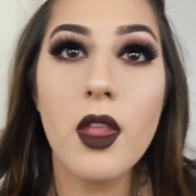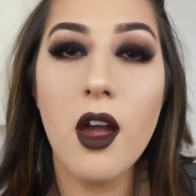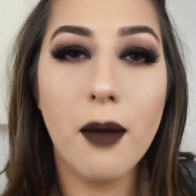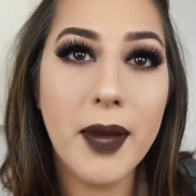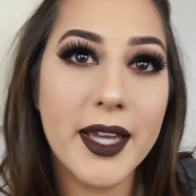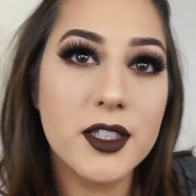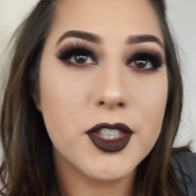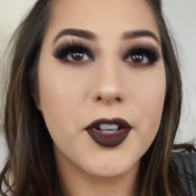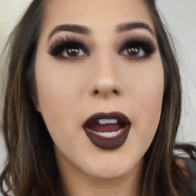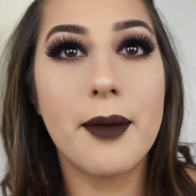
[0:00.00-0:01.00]
on my
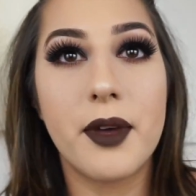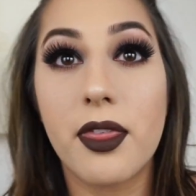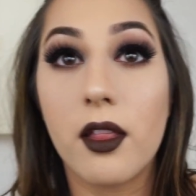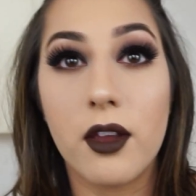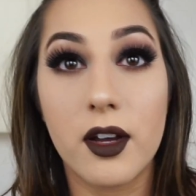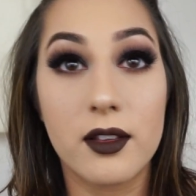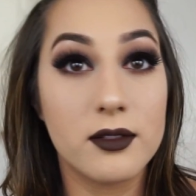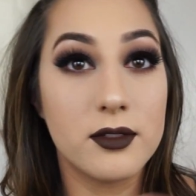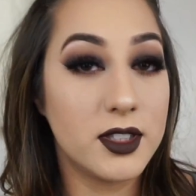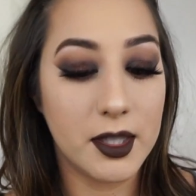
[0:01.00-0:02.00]
Instagram with a look
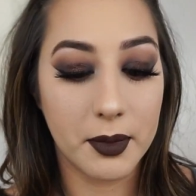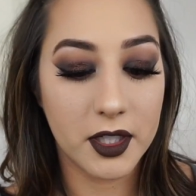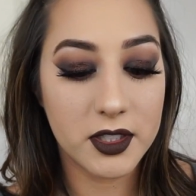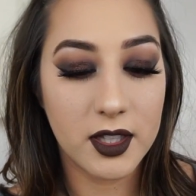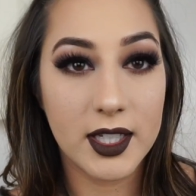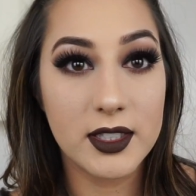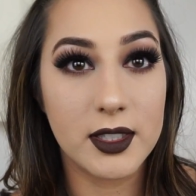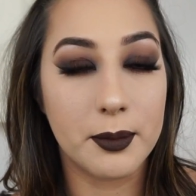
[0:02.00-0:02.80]
similar to this.